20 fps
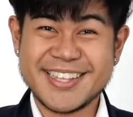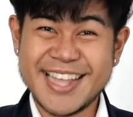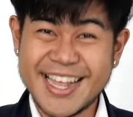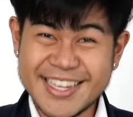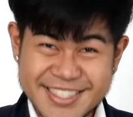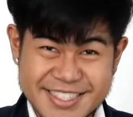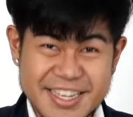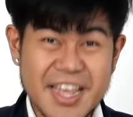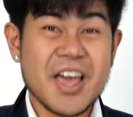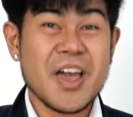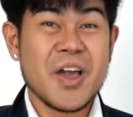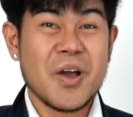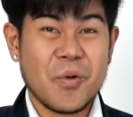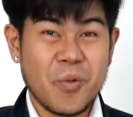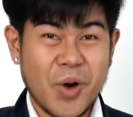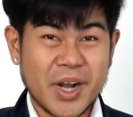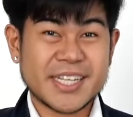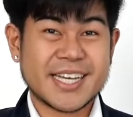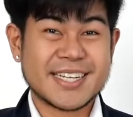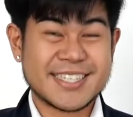That's
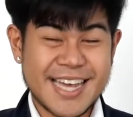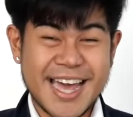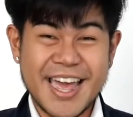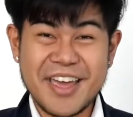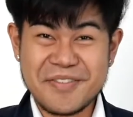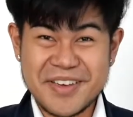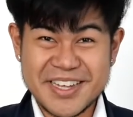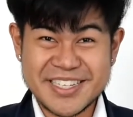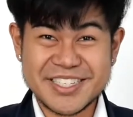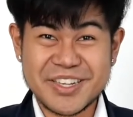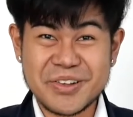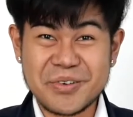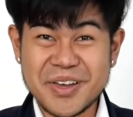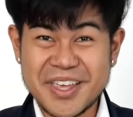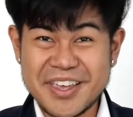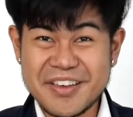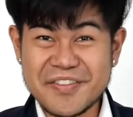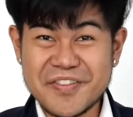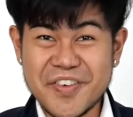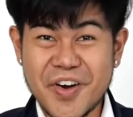what Qatar Airways is
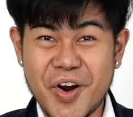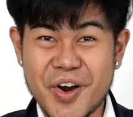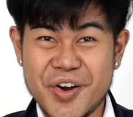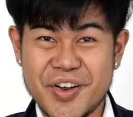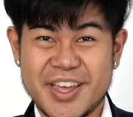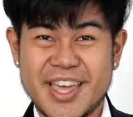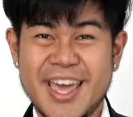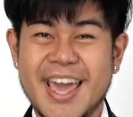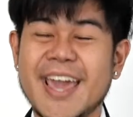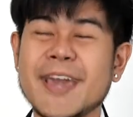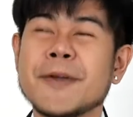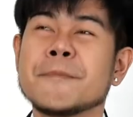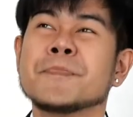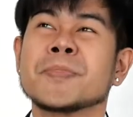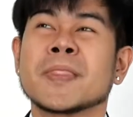looking for, okay?